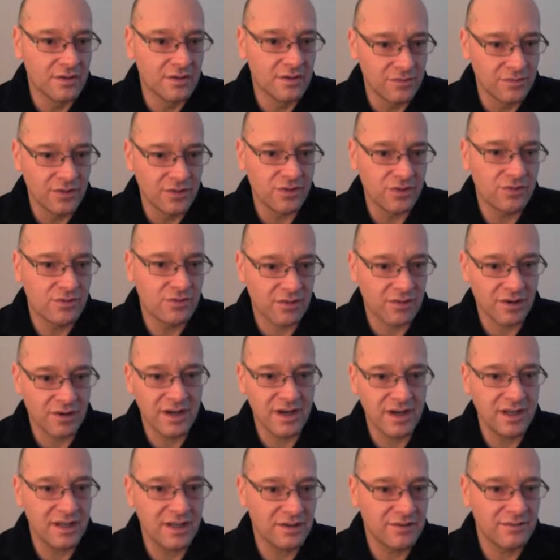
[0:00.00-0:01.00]

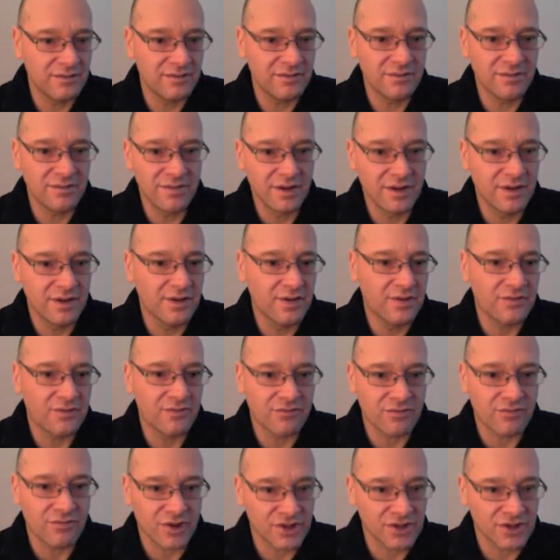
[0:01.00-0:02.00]

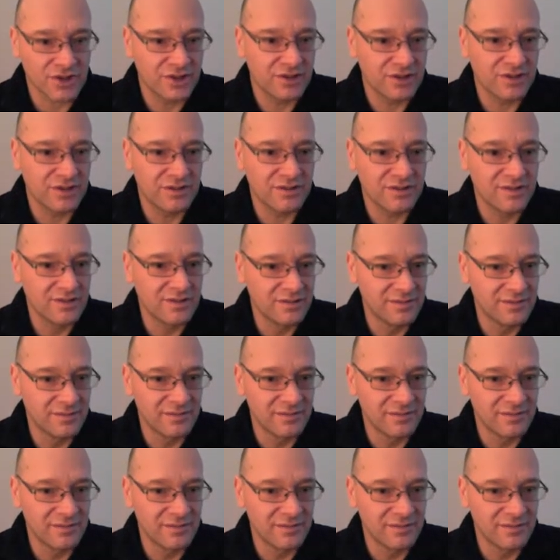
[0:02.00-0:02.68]
Ukrainian-Russian